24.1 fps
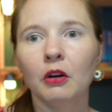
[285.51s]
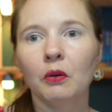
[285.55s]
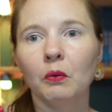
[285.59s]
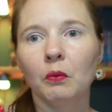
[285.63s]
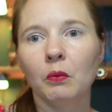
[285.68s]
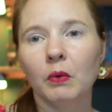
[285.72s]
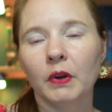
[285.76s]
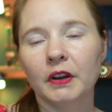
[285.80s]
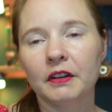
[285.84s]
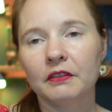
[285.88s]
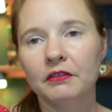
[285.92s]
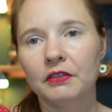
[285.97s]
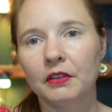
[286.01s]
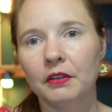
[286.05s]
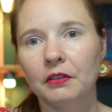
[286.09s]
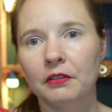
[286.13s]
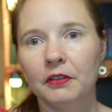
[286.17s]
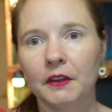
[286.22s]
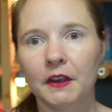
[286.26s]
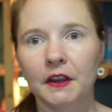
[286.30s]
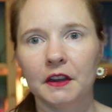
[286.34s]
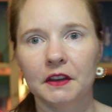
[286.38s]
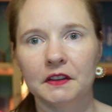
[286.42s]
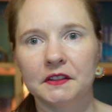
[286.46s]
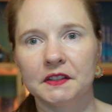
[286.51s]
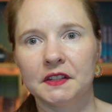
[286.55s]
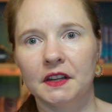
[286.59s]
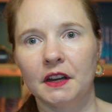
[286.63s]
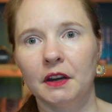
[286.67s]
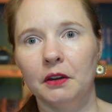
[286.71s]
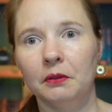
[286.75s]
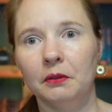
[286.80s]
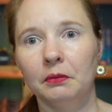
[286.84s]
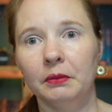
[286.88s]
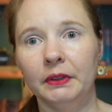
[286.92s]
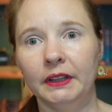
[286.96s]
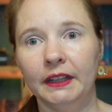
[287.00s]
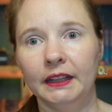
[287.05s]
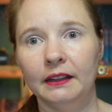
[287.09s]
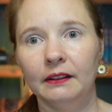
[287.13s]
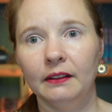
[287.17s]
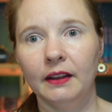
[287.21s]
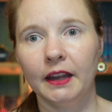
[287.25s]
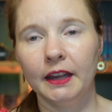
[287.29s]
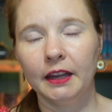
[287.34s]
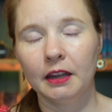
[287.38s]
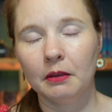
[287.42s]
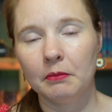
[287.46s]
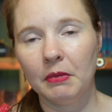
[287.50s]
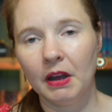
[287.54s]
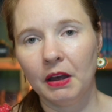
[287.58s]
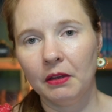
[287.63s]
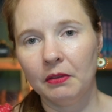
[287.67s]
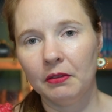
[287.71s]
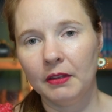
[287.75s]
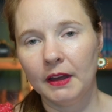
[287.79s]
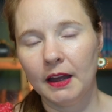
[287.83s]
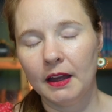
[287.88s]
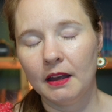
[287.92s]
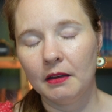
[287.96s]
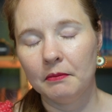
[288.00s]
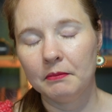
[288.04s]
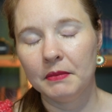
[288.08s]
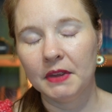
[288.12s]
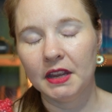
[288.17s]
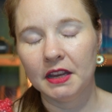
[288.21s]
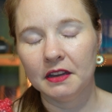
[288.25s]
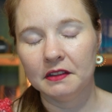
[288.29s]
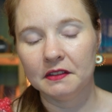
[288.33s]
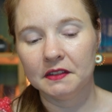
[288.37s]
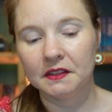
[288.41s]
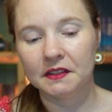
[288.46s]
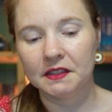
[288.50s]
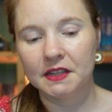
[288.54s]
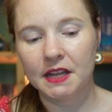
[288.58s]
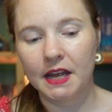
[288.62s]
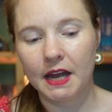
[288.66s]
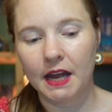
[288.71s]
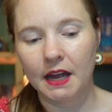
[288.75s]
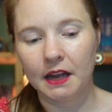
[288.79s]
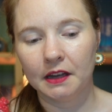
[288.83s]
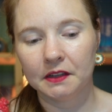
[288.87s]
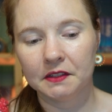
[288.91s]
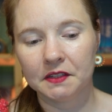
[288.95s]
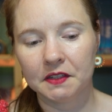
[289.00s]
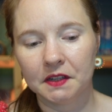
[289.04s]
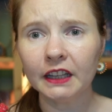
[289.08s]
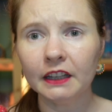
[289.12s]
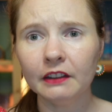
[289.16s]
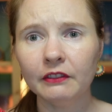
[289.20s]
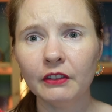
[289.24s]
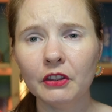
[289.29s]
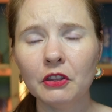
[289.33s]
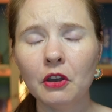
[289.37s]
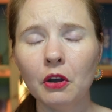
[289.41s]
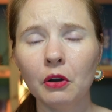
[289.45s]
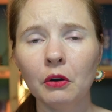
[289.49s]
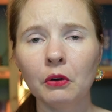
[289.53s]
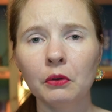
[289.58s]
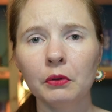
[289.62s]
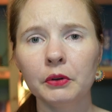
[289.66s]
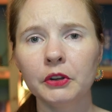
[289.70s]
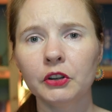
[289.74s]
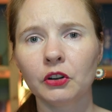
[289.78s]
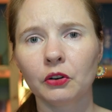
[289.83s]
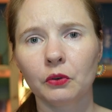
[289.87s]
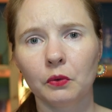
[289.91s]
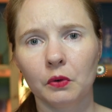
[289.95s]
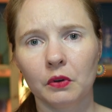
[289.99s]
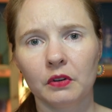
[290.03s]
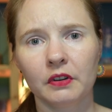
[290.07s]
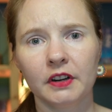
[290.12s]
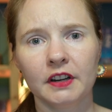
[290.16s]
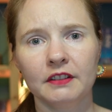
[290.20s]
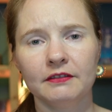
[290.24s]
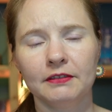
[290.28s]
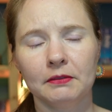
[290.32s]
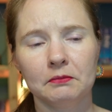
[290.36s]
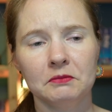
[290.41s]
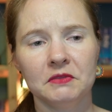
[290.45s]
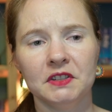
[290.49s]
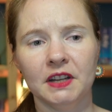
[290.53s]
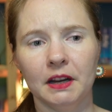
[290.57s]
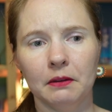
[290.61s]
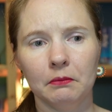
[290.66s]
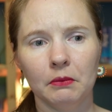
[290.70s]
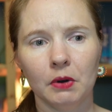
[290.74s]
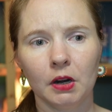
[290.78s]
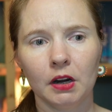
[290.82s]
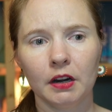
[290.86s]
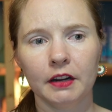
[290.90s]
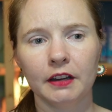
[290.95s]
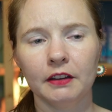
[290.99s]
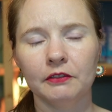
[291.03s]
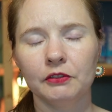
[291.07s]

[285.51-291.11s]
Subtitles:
One of the things I really like about them is that even though you're ordering from Denmark,